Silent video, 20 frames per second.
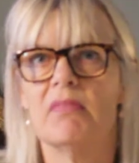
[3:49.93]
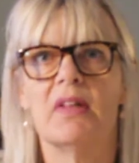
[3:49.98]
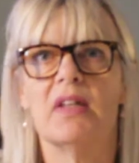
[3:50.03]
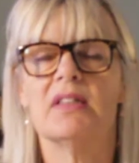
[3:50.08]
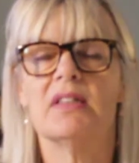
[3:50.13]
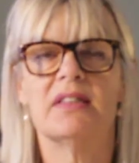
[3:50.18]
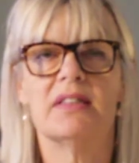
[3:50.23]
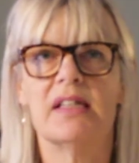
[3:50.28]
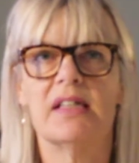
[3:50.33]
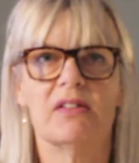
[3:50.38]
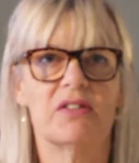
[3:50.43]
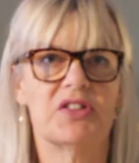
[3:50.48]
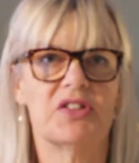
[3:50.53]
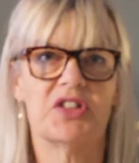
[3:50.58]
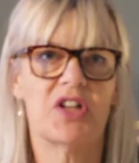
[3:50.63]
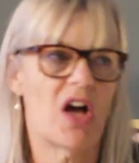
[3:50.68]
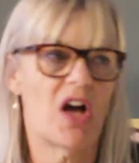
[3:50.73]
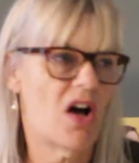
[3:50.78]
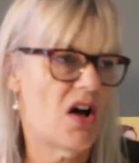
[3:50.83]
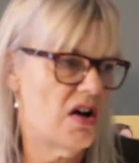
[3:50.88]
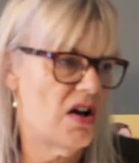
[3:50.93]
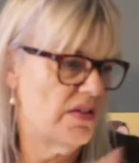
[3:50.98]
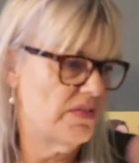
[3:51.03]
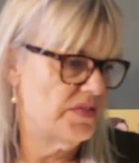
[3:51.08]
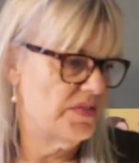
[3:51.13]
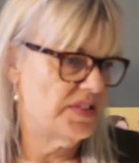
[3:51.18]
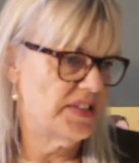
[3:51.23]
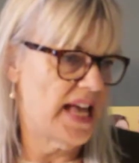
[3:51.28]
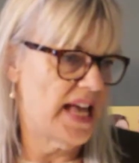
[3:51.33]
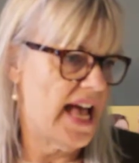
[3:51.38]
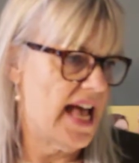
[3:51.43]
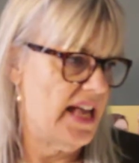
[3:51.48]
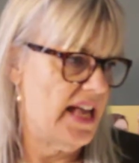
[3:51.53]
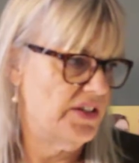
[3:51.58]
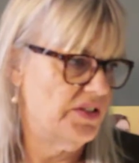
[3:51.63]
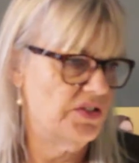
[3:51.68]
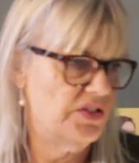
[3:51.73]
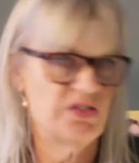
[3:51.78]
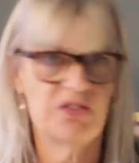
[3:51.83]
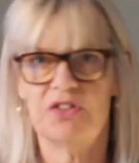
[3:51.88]
silk scarves
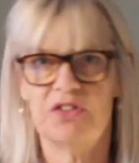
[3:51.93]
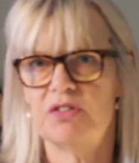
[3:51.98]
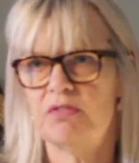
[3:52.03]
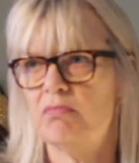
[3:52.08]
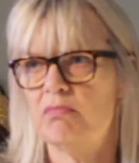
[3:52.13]
and